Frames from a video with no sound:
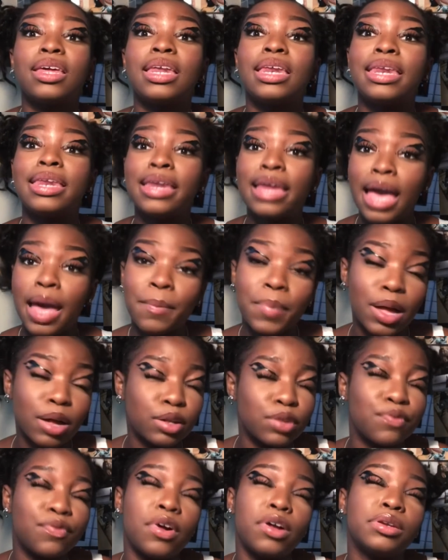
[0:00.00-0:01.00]
a nap. I
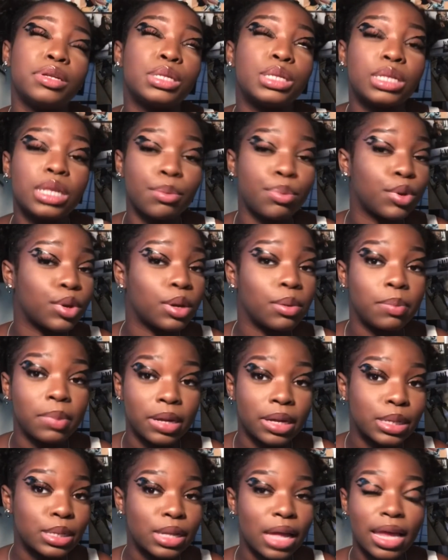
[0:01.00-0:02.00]
was falling asleep on the
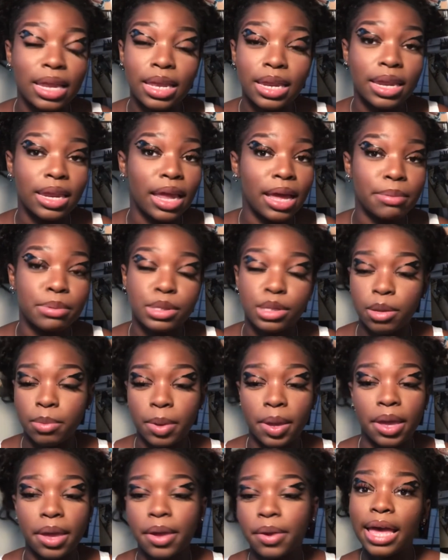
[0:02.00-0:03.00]
bus. I need a nap so
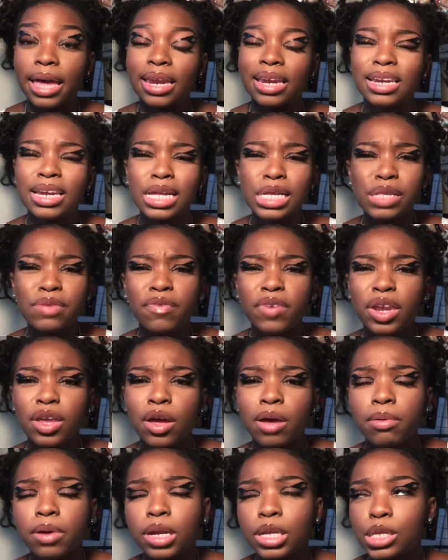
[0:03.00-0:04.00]
bad. In the next
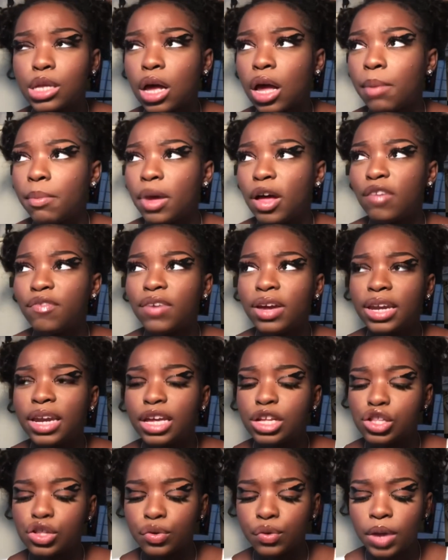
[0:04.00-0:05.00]
video, I'm gonna talk about
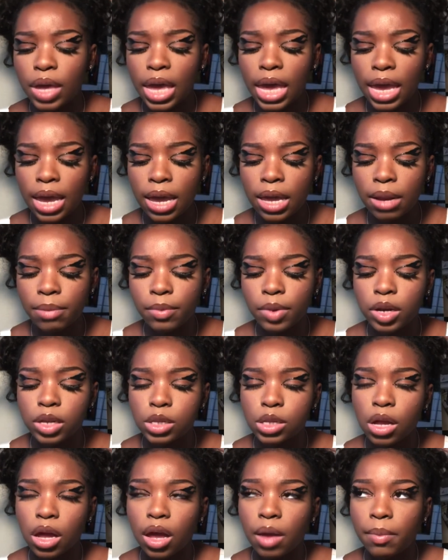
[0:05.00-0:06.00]
financial aid. I'm gonna
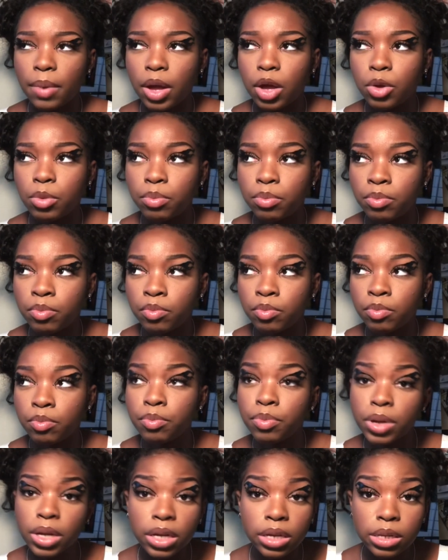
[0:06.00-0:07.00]
talk about
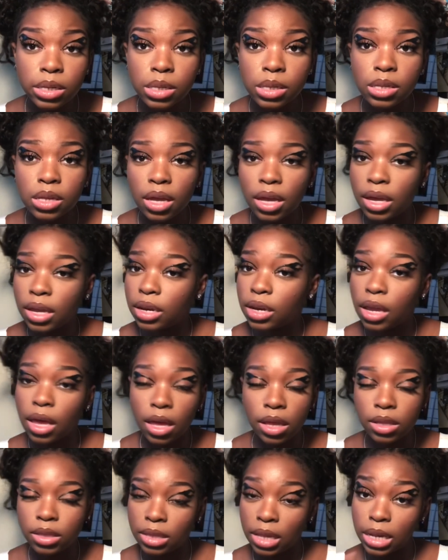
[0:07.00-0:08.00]
books, and
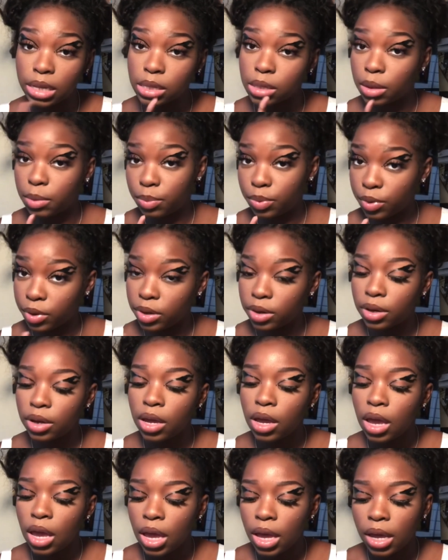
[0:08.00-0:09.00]
that's important.
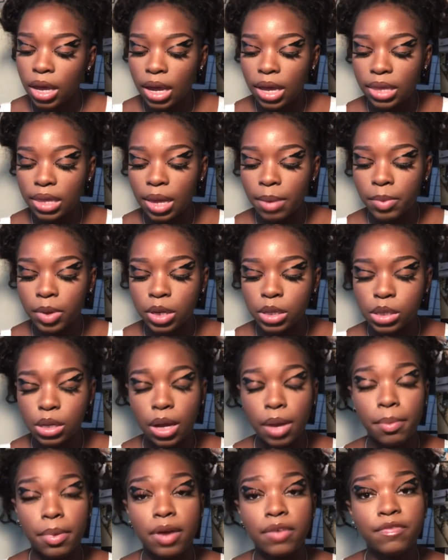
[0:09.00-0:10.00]
And then I'm gonna
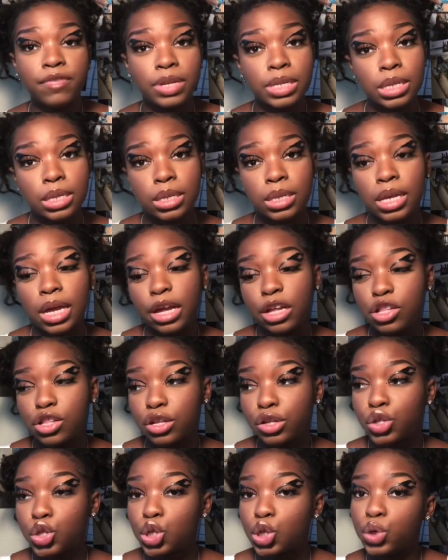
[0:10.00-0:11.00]
talk about
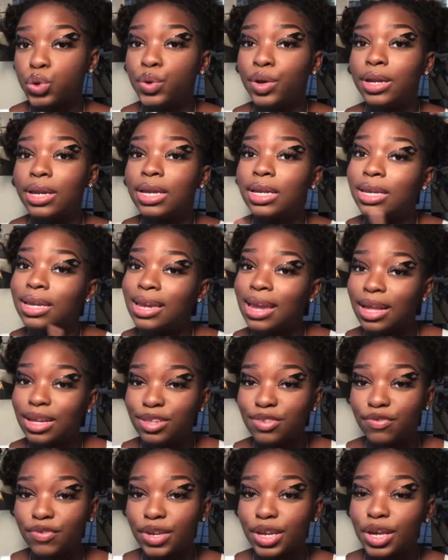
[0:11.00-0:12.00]
visitation too in the
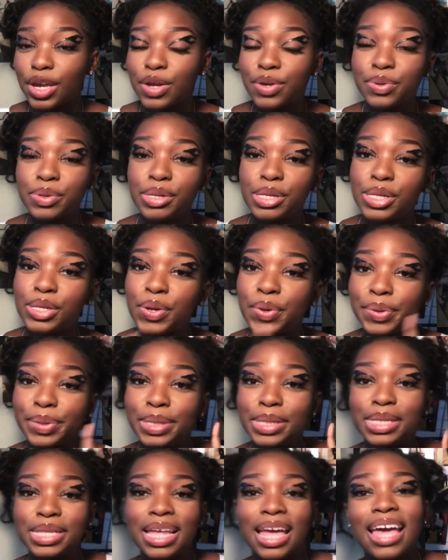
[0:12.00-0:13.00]
next video. So
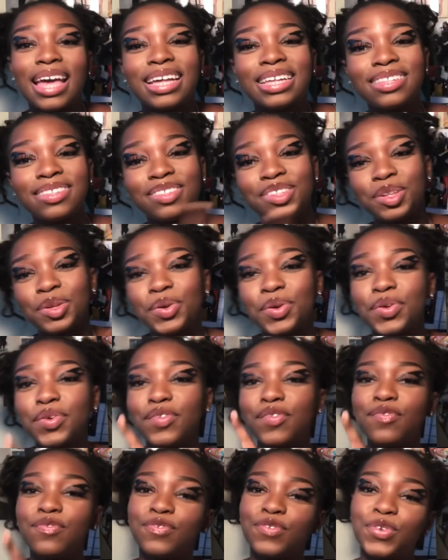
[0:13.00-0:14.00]
stay
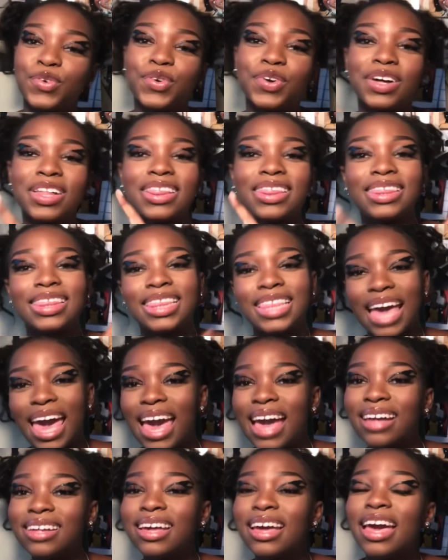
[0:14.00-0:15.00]
tuned for
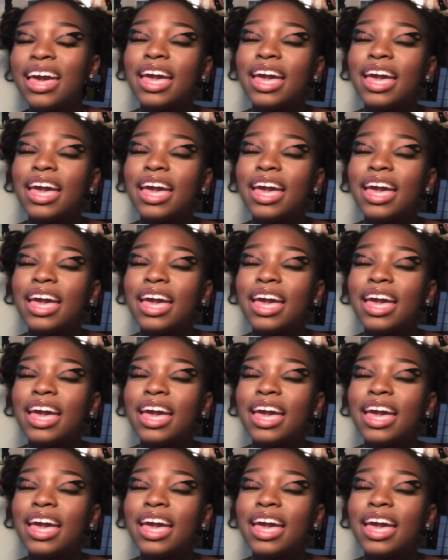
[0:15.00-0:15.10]
that.